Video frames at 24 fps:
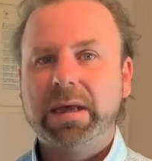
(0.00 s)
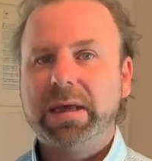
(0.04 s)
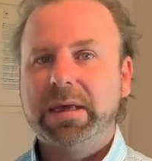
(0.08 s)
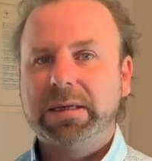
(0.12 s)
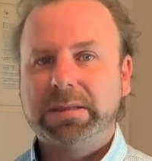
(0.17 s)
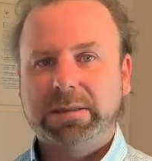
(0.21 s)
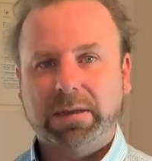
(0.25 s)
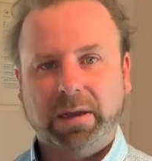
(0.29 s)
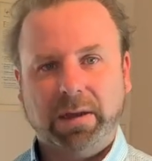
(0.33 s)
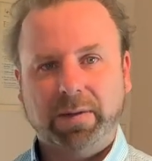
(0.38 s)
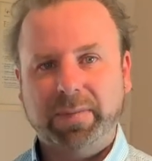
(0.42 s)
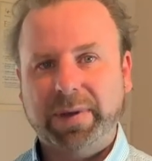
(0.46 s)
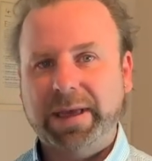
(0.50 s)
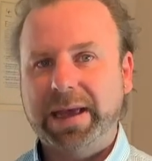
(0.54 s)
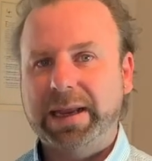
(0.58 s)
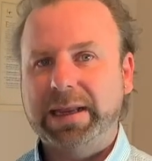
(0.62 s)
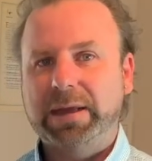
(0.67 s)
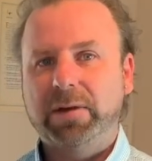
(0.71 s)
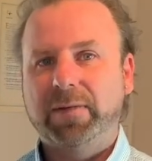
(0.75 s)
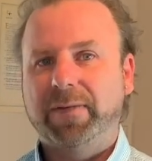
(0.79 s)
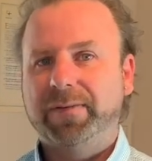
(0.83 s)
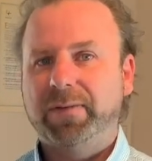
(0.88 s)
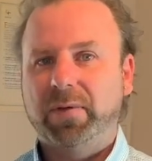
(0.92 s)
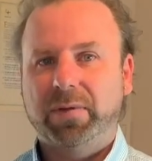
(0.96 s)
so I'm
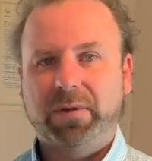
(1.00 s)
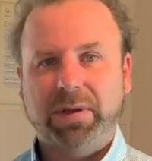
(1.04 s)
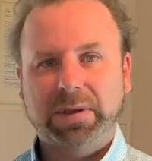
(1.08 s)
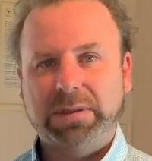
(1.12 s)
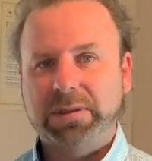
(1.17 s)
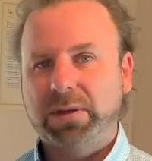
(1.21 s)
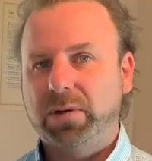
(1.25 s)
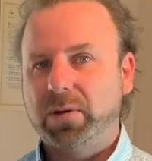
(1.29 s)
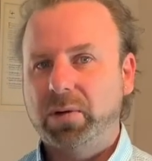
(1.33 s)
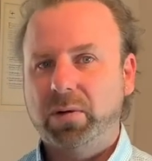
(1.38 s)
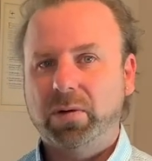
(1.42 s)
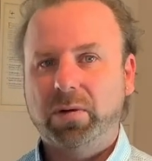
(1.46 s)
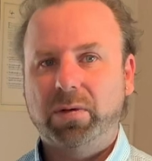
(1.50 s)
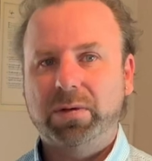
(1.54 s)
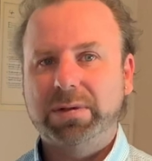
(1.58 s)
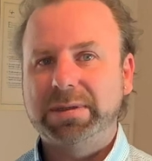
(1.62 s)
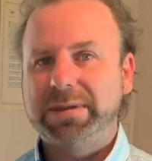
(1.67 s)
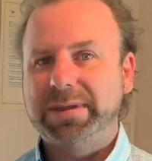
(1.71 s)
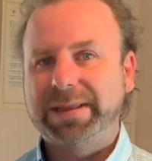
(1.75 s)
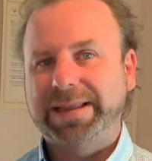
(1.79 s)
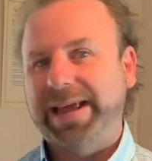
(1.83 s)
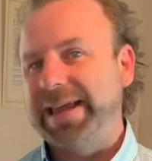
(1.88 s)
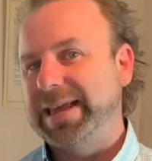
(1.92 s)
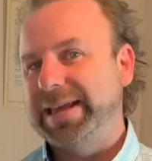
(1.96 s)
cutting off all those cords,
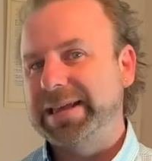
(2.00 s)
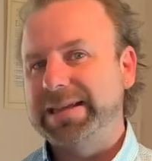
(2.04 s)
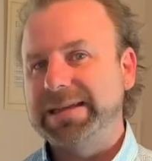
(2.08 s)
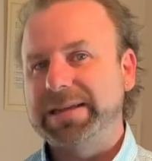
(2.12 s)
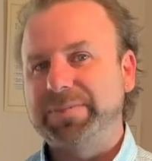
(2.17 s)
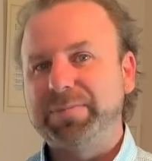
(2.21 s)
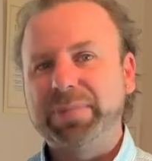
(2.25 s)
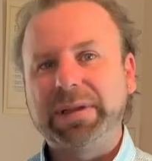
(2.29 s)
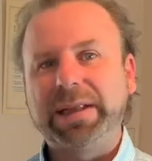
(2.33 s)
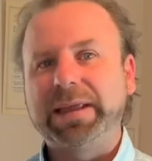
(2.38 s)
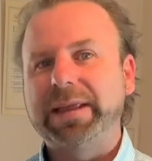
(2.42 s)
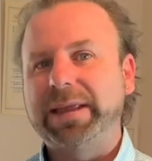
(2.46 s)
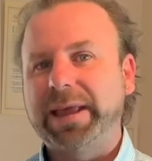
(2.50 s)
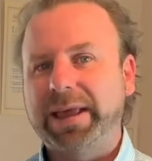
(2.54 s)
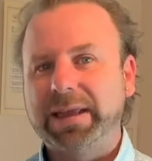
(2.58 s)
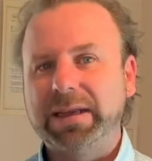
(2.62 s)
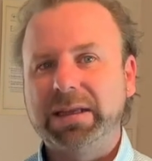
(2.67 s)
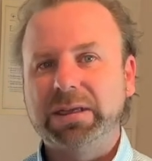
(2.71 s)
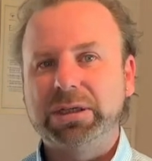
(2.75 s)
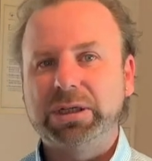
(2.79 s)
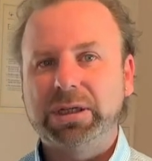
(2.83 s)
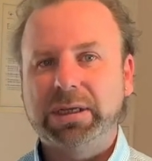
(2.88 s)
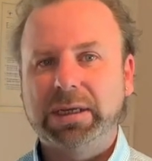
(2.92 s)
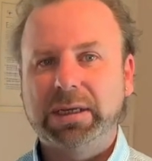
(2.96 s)
and they can deplete
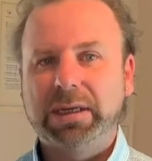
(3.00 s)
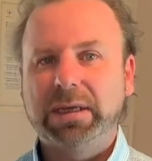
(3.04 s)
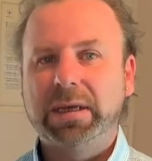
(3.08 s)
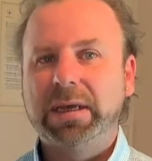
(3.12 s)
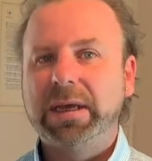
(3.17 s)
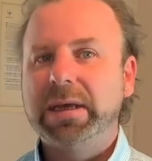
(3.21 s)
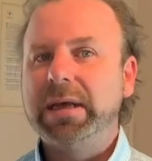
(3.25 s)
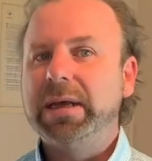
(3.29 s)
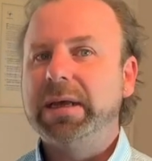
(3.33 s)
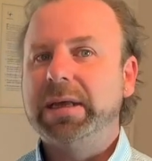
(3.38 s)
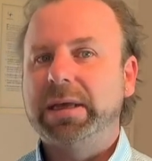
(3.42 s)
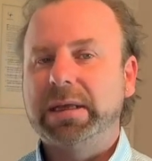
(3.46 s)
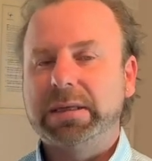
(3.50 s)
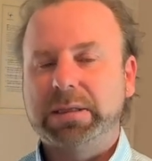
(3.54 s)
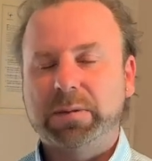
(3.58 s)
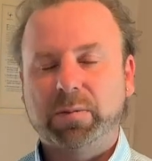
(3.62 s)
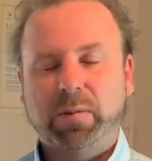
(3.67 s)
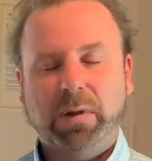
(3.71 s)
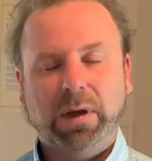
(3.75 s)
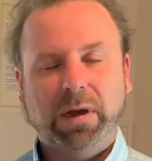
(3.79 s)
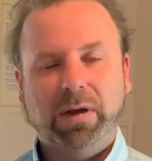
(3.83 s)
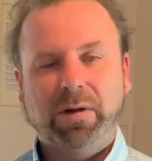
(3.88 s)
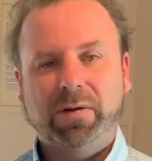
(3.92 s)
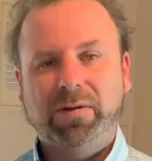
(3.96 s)
energy as
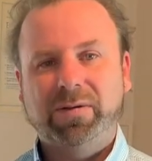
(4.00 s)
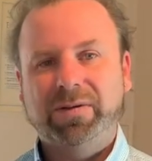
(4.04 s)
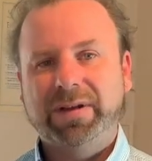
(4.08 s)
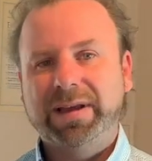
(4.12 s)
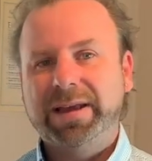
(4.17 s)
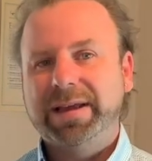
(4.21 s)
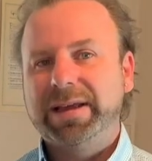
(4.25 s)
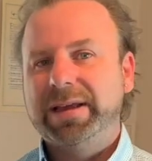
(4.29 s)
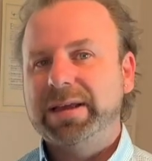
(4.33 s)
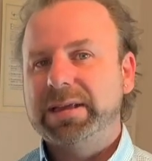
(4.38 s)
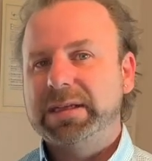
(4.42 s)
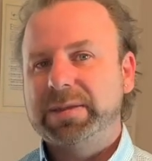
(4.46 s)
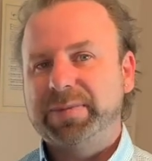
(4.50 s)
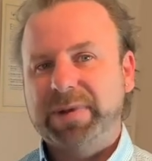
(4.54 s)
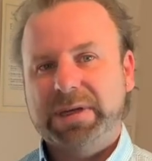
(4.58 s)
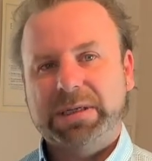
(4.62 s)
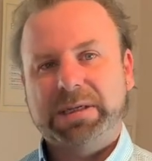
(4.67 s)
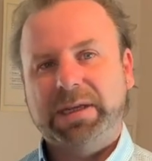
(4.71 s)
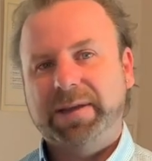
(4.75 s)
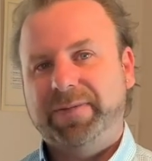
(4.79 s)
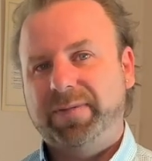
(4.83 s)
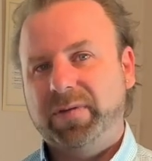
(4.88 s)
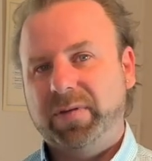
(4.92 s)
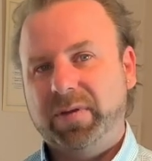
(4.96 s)
well,
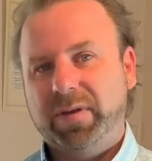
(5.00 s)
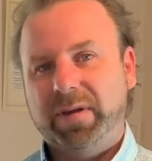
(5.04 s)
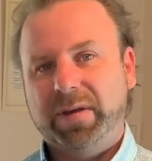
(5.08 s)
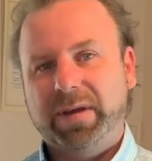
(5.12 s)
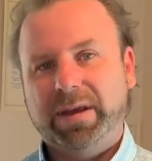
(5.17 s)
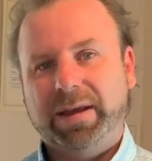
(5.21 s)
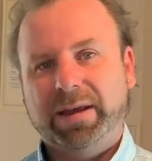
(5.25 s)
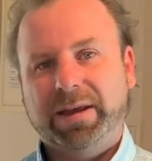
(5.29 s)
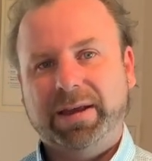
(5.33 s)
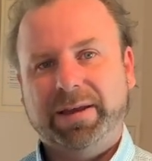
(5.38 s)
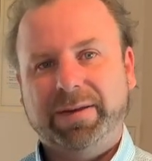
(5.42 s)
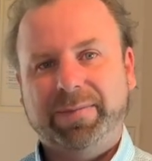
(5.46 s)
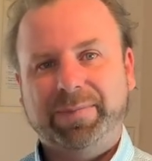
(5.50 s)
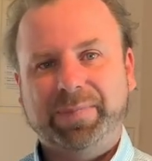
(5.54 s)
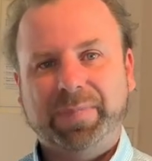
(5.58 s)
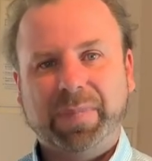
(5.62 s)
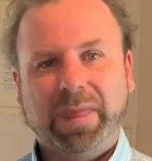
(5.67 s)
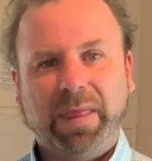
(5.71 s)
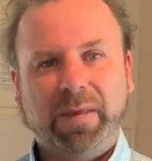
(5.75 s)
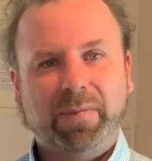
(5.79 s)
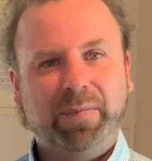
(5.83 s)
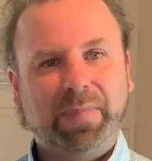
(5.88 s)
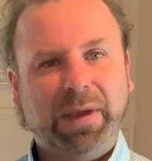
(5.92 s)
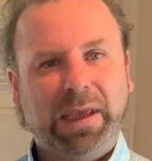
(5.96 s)
especially for the
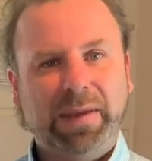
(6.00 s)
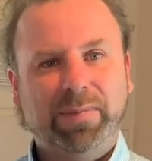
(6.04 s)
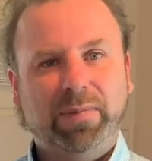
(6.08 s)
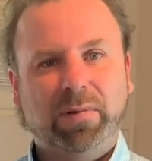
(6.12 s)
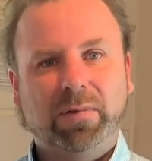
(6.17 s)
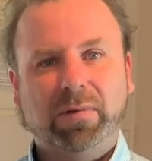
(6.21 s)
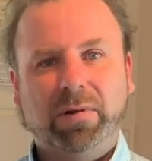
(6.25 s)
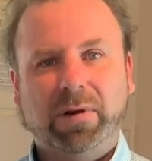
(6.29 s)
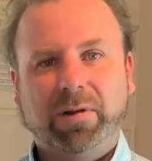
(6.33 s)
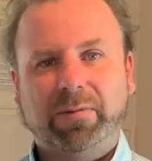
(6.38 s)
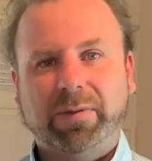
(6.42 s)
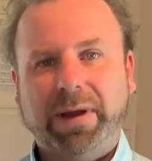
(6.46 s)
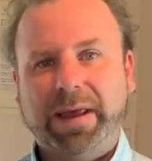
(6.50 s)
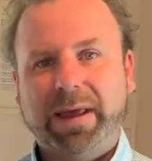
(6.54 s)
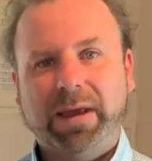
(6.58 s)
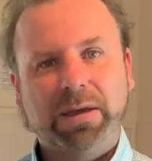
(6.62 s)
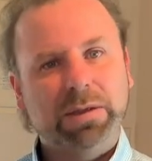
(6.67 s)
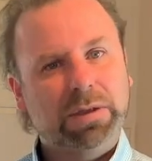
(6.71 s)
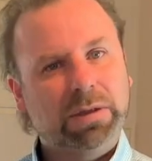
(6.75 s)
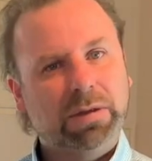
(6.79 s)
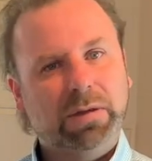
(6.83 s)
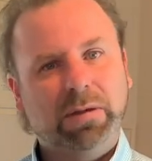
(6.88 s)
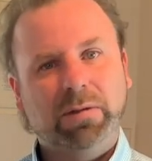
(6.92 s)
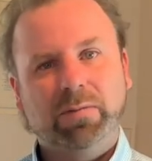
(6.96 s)
people
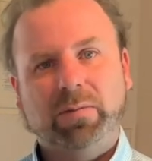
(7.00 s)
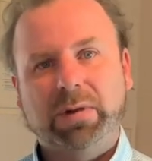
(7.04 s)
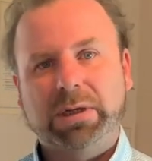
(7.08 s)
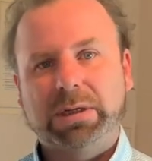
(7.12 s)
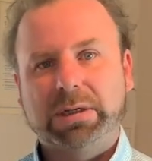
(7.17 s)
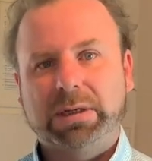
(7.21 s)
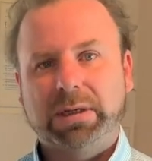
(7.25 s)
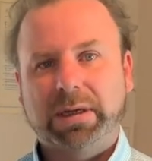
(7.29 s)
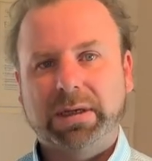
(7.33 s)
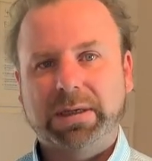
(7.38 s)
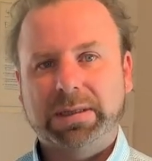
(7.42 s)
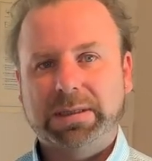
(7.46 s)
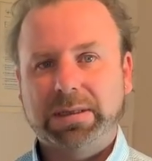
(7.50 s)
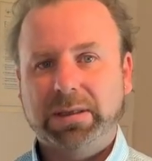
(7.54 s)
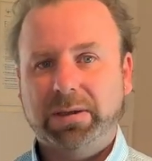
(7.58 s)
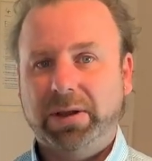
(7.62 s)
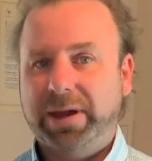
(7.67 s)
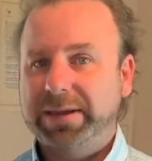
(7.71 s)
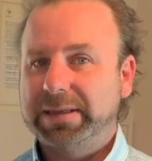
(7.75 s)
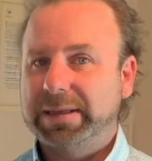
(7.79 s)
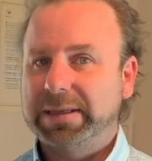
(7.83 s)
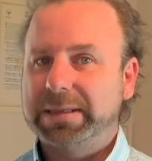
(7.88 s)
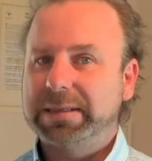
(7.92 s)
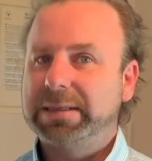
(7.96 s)
around you which
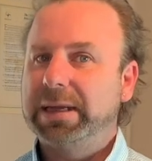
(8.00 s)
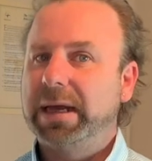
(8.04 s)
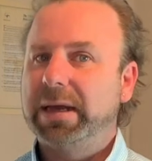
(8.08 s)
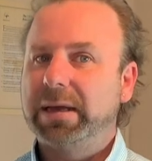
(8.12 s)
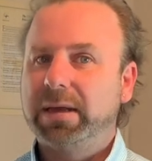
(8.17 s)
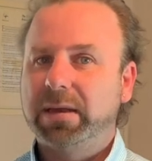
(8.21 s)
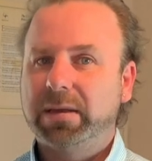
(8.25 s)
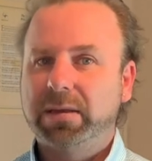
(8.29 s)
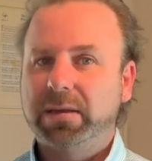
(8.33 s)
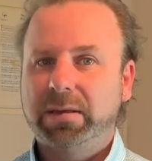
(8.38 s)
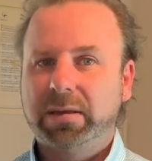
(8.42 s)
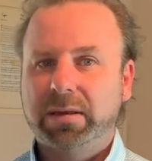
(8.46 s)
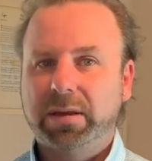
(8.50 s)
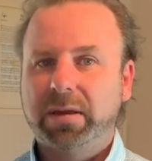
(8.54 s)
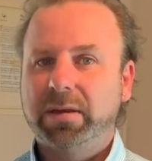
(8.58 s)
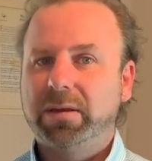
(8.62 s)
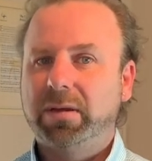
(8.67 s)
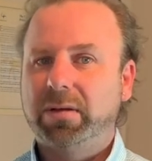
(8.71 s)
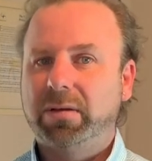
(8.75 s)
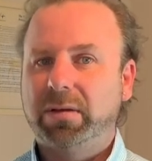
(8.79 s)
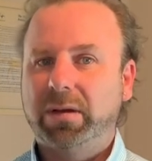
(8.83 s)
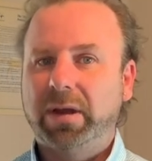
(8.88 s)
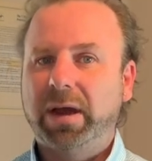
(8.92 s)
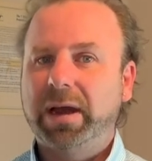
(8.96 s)
like to suck
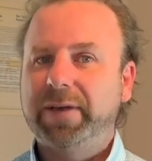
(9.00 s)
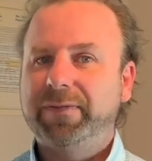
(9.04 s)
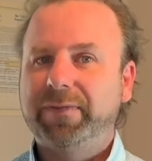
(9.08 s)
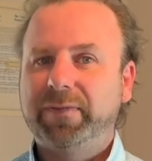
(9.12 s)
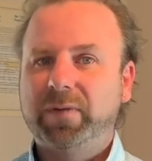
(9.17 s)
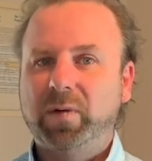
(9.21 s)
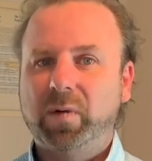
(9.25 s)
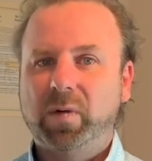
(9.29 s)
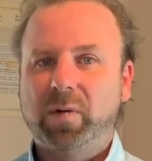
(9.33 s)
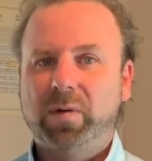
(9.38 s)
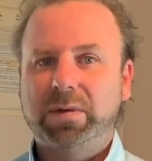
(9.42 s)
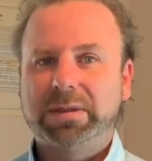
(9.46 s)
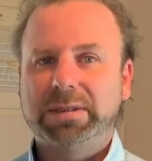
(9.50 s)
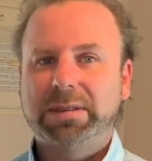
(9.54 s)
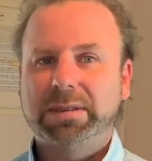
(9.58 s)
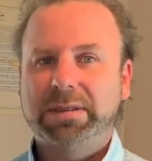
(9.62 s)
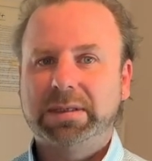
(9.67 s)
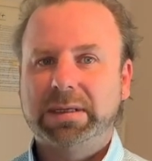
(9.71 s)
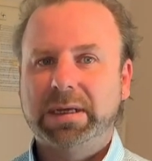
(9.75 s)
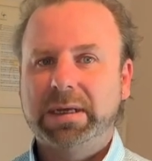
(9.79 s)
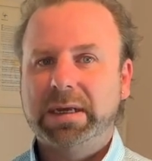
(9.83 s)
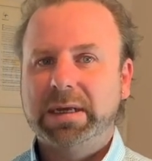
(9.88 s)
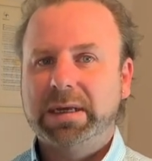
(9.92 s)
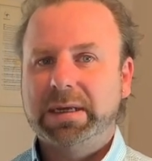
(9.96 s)
your life force.